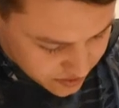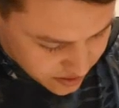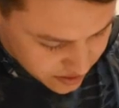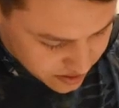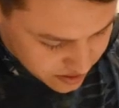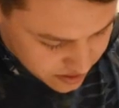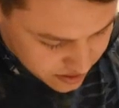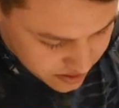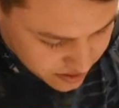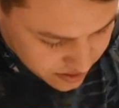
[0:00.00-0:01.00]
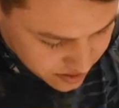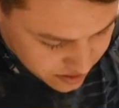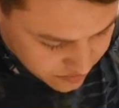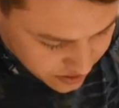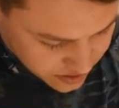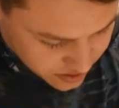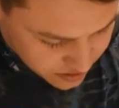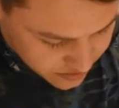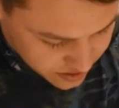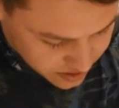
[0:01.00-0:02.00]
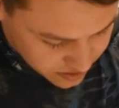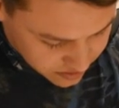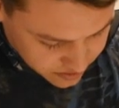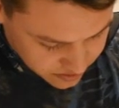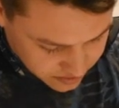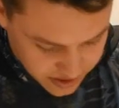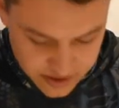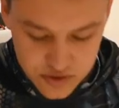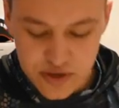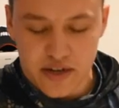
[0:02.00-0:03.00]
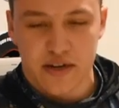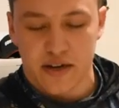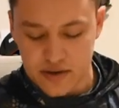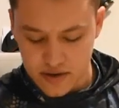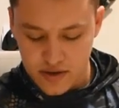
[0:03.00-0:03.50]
I don't think. Rage Tail. Yeah, $2.99.